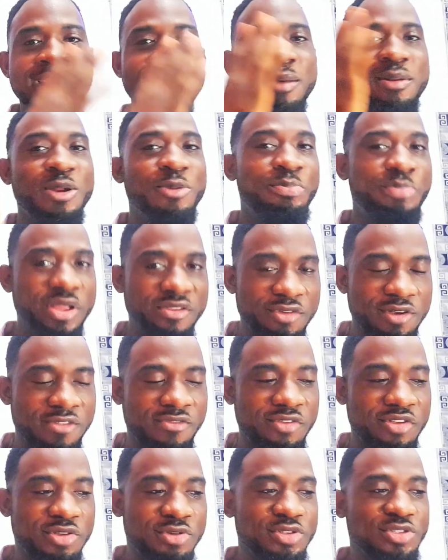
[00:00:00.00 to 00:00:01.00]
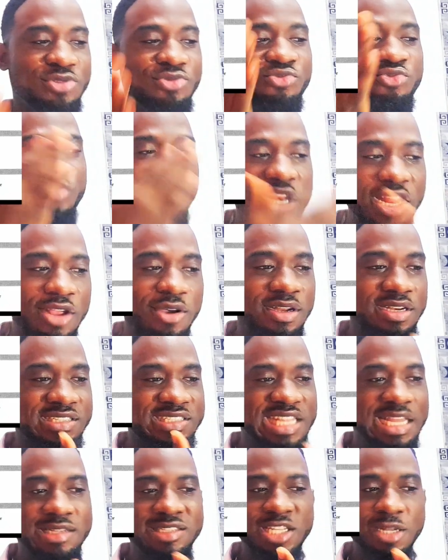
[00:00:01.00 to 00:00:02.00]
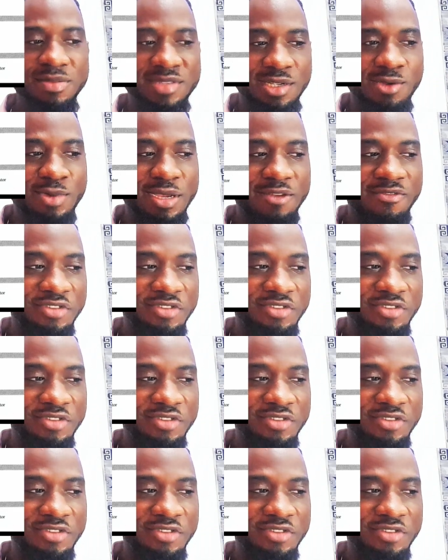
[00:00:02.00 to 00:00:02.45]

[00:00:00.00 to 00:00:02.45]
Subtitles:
the previous video to really understand subsequent